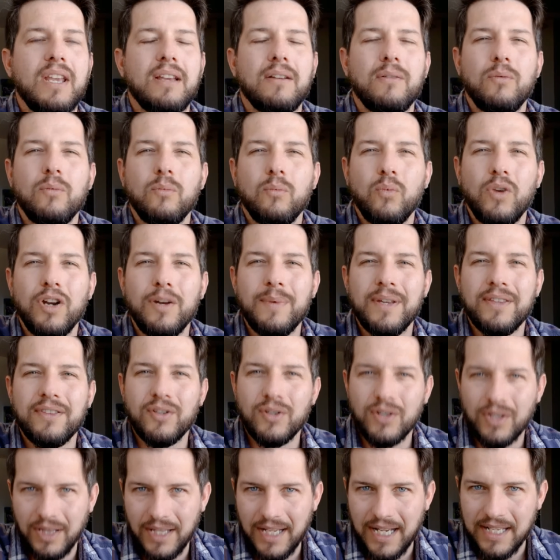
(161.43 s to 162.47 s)
What about
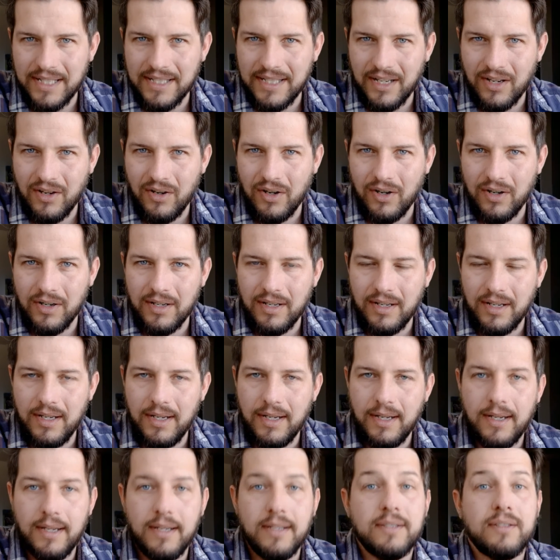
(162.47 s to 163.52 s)
their classic art?
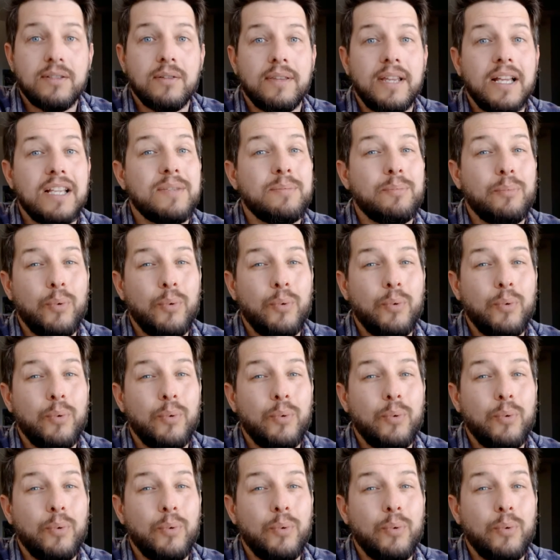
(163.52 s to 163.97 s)
So that's